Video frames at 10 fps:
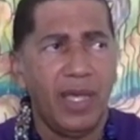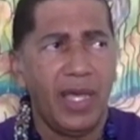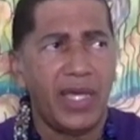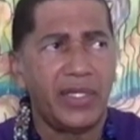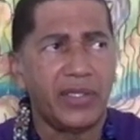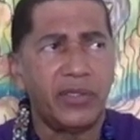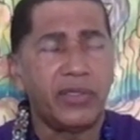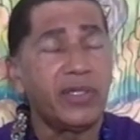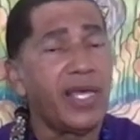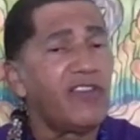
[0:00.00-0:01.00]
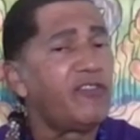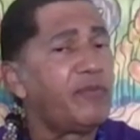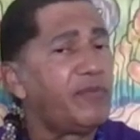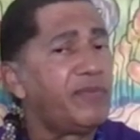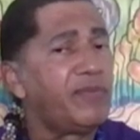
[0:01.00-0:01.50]
And you can have
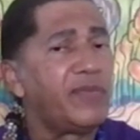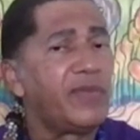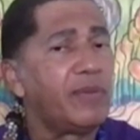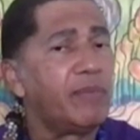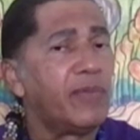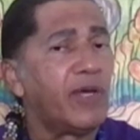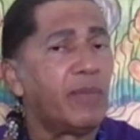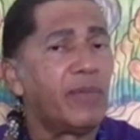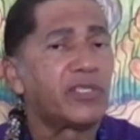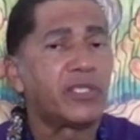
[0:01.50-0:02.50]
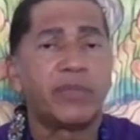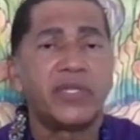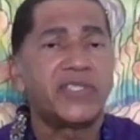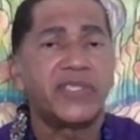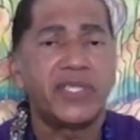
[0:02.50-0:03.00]
a
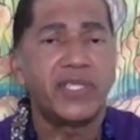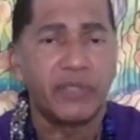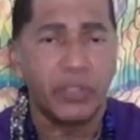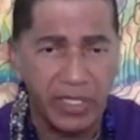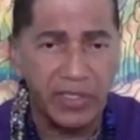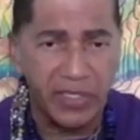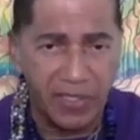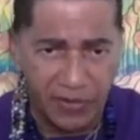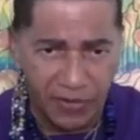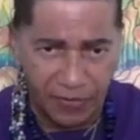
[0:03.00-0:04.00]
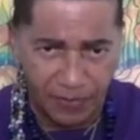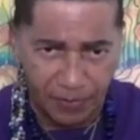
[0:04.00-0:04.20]
multiplicity of Trinities.